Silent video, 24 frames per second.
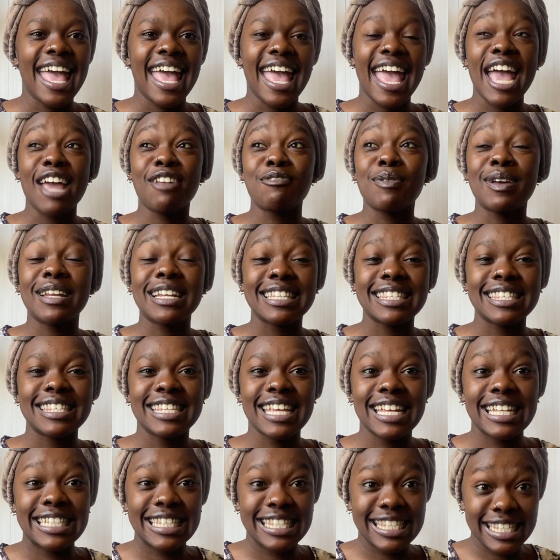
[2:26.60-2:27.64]
And when it
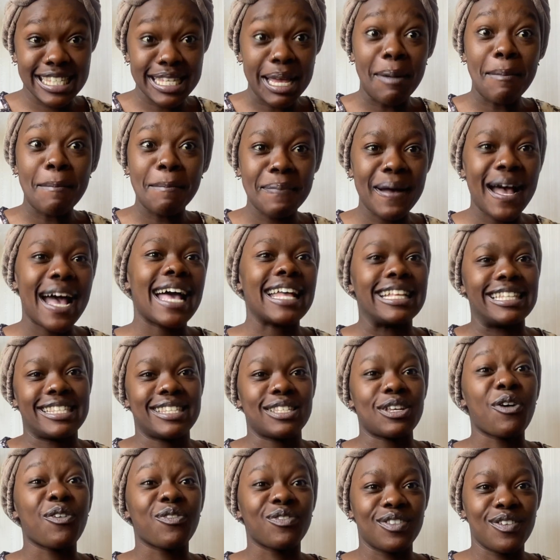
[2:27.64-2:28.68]
said some parts
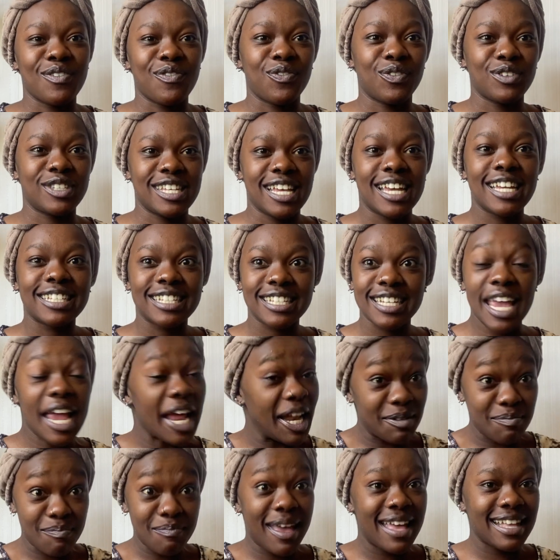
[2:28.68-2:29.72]
of the footage,
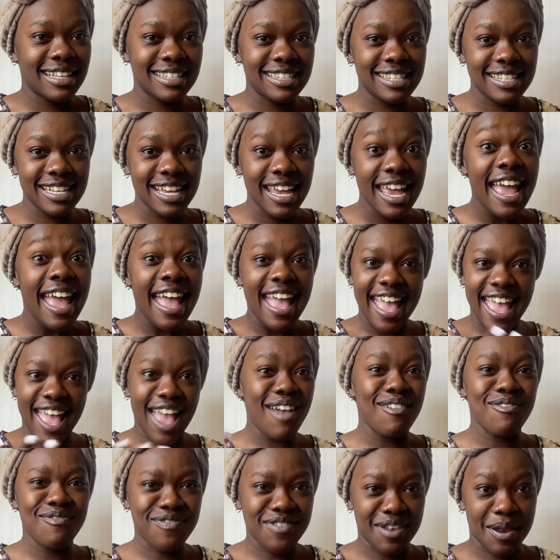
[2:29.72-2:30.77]
it meant
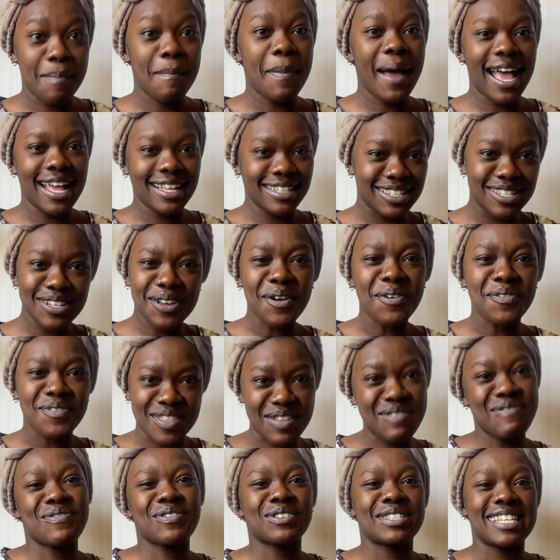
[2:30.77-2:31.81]
every part of the
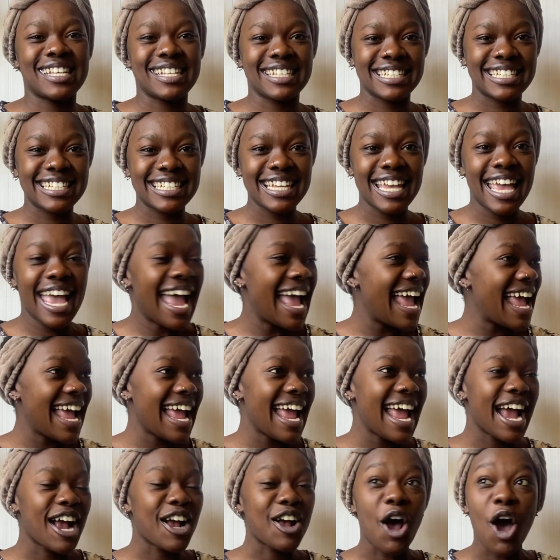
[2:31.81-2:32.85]
footage,
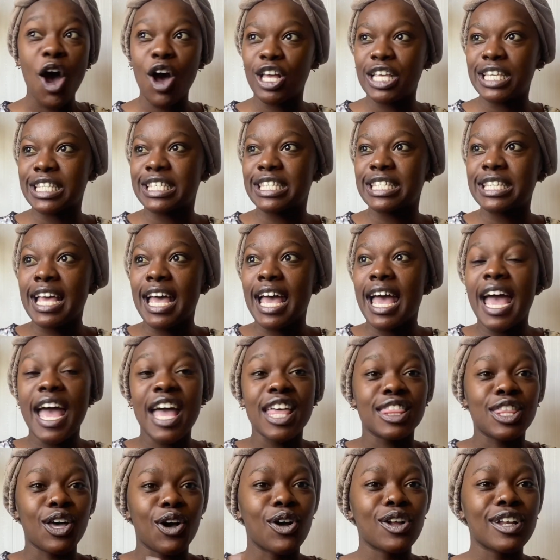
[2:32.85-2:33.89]
because
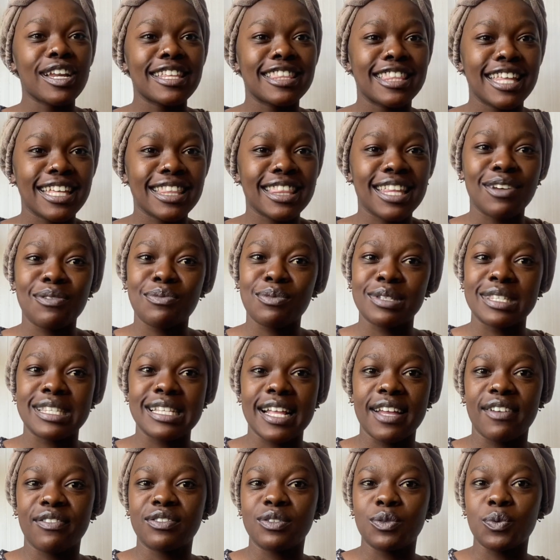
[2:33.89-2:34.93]
the only thing that was
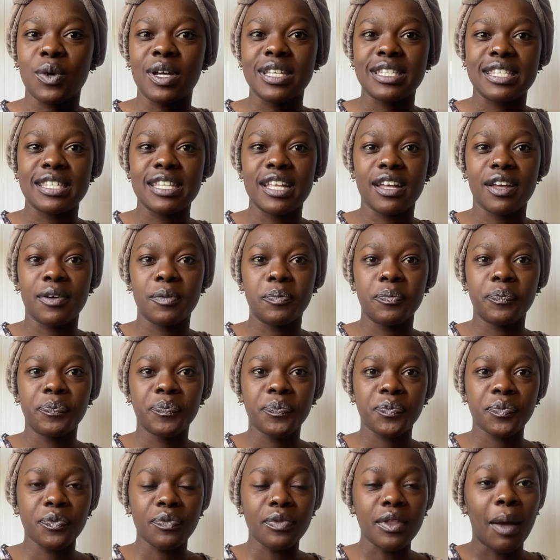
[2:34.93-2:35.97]
left was
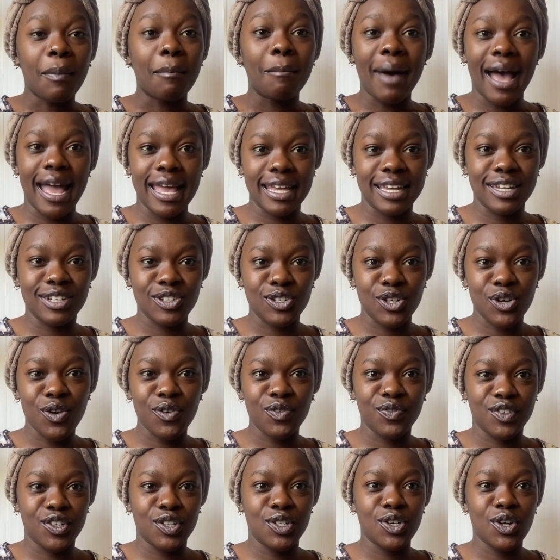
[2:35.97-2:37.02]
my intro
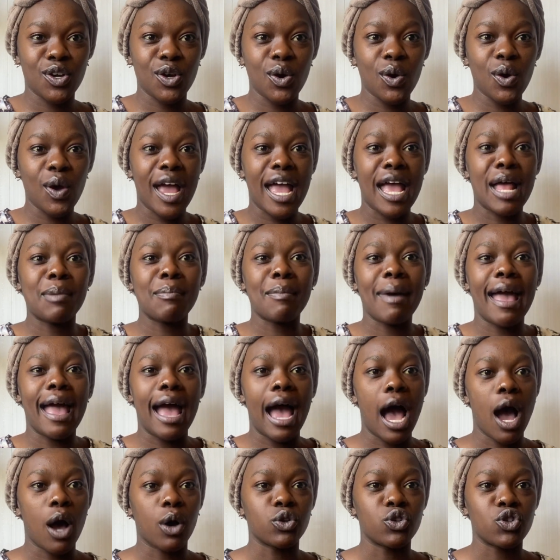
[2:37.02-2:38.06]
video and my
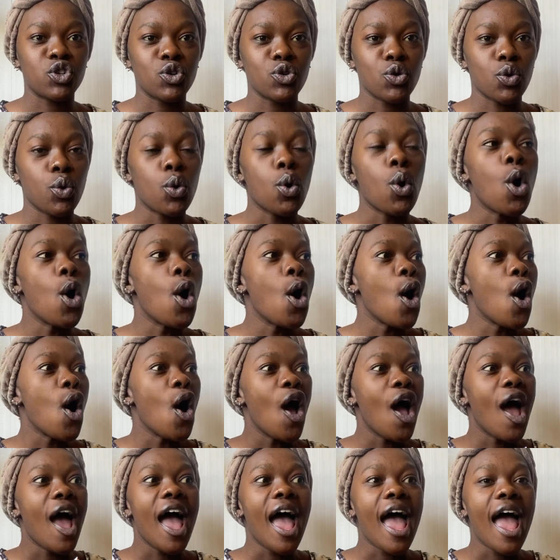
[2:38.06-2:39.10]
outro.
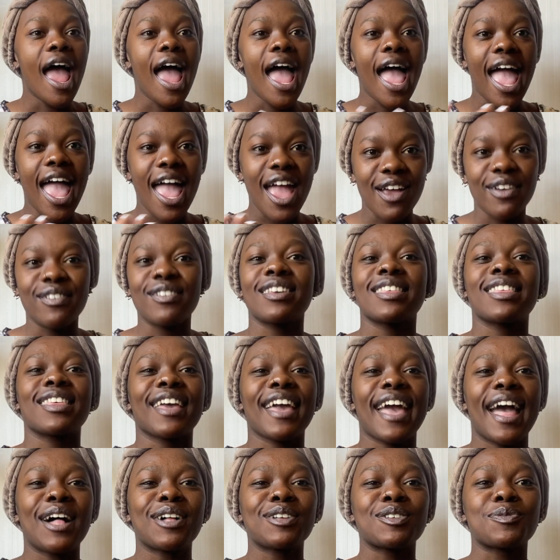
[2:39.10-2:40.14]
Everything
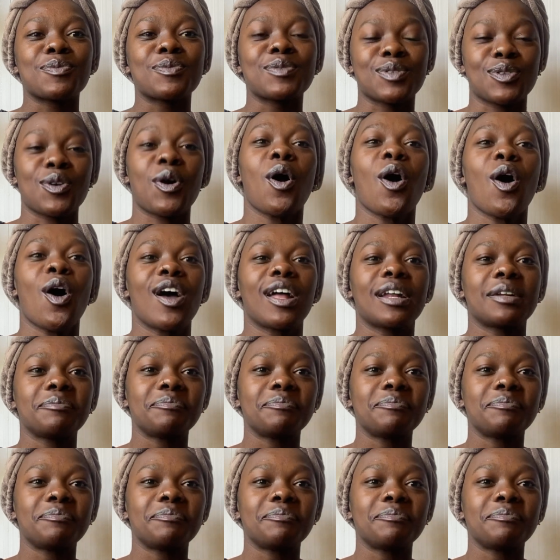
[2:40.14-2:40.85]
else was gone.